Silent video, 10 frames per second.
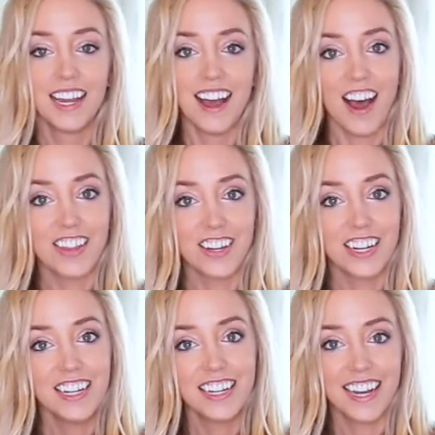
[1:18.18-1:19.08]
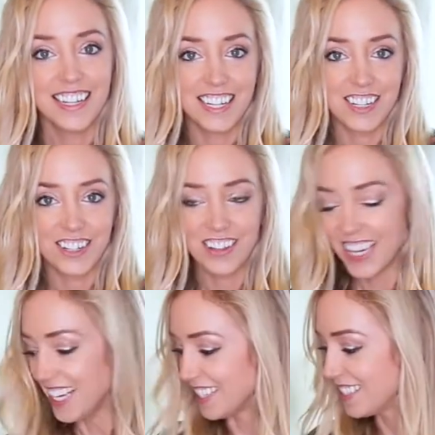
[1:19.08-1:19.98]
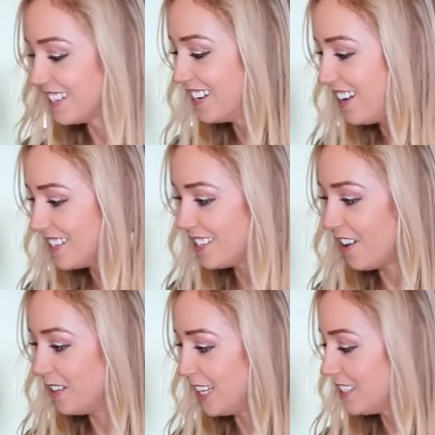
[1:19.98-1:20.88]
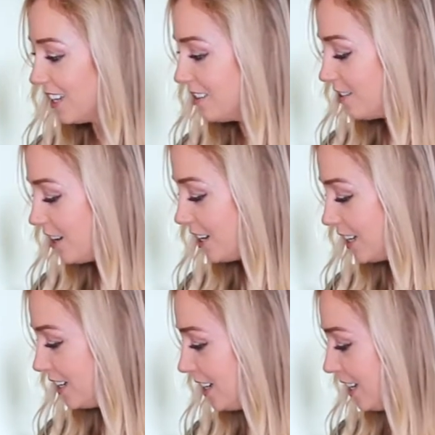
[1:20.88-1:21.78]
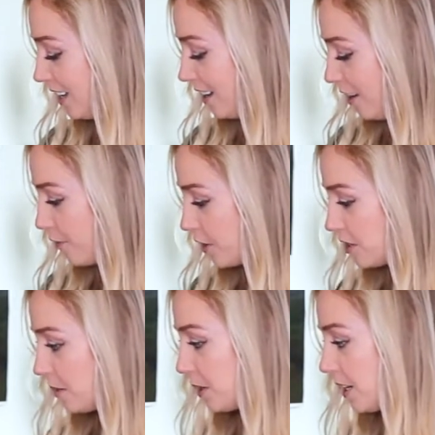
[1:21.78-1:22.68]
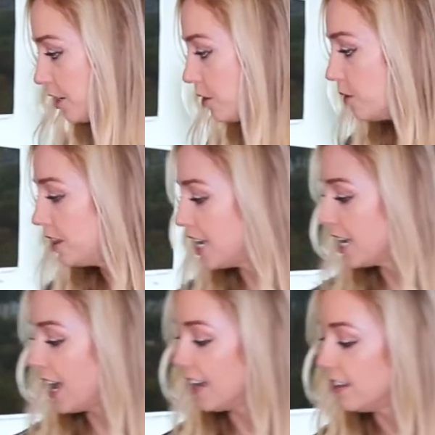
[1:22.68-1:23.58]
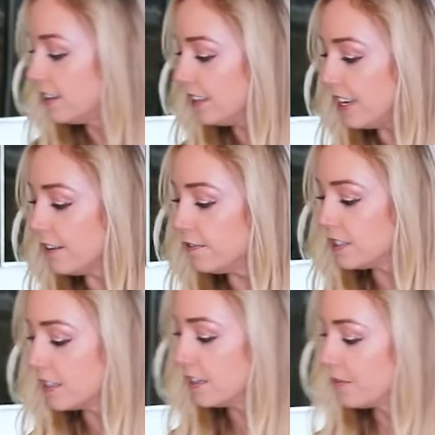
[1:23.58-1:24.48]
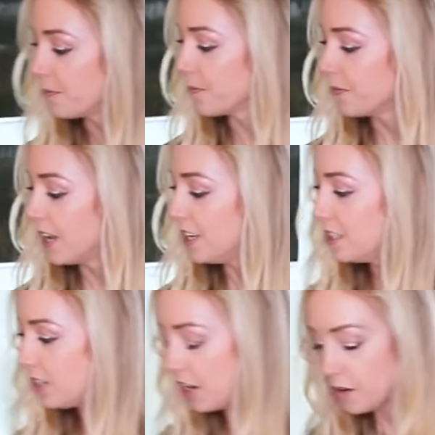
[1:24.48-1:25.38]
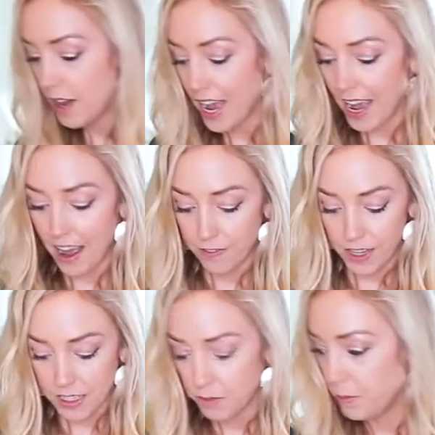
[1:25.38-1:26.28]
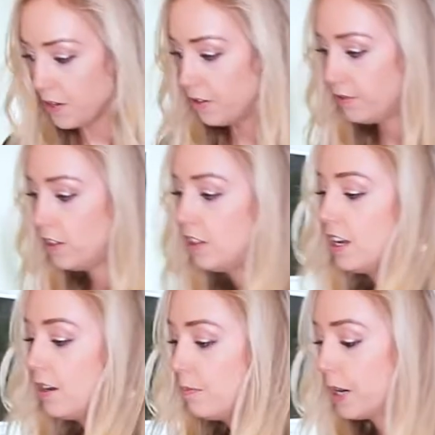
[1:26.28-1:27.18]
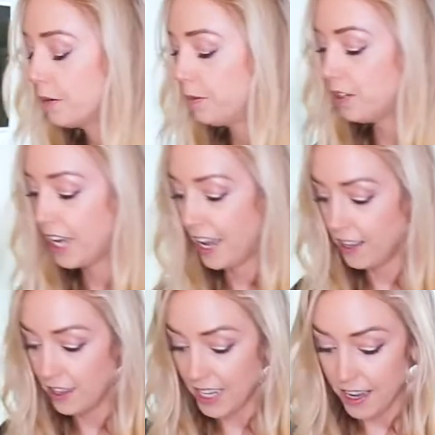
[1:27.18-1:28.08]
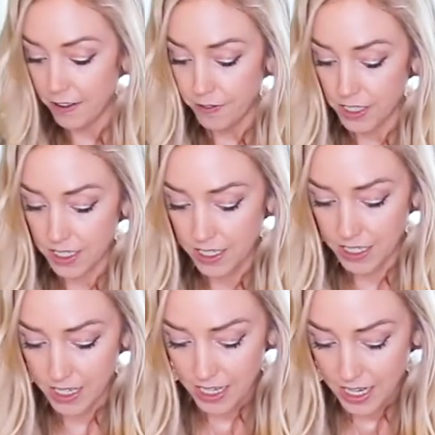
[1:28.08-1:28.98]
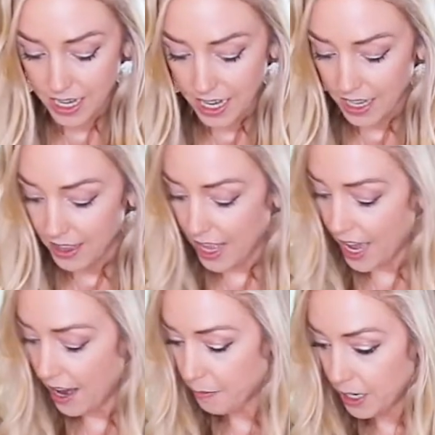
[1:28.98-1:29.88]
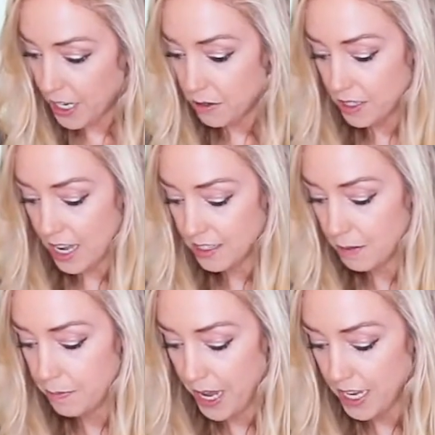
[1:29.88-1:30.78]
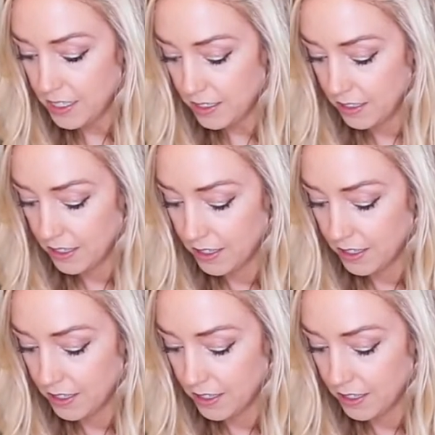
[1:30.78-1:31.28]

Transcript: other additional things. So let's get started. First, I'm gonna do the kale leaves. So I have these beautiful purple kale leaves that I'm gonna use as the base